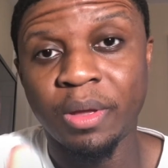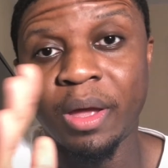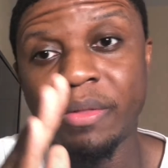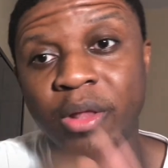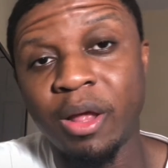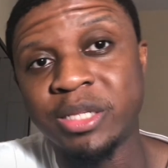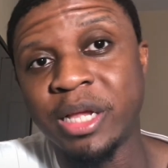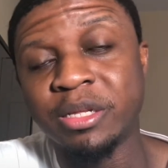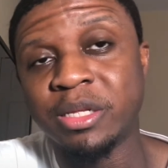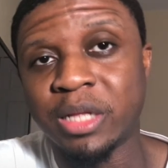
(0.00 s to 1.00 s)
of the Los
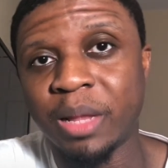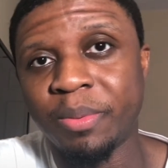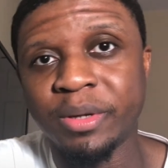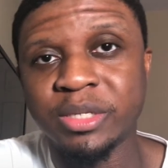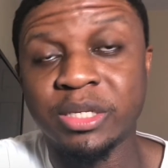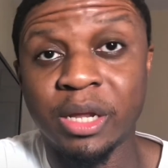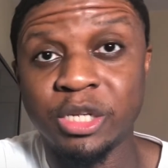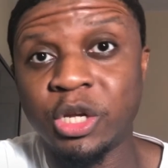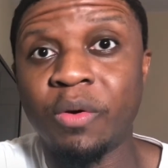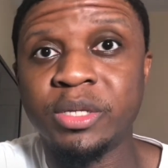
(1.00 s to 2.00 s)
Angeles Clippers is gonna
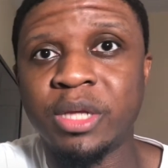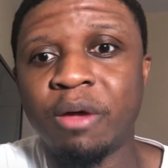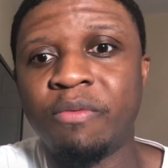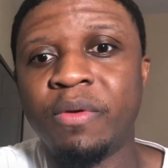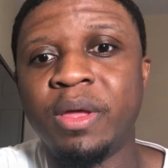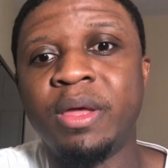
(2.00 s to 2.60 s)
show itself.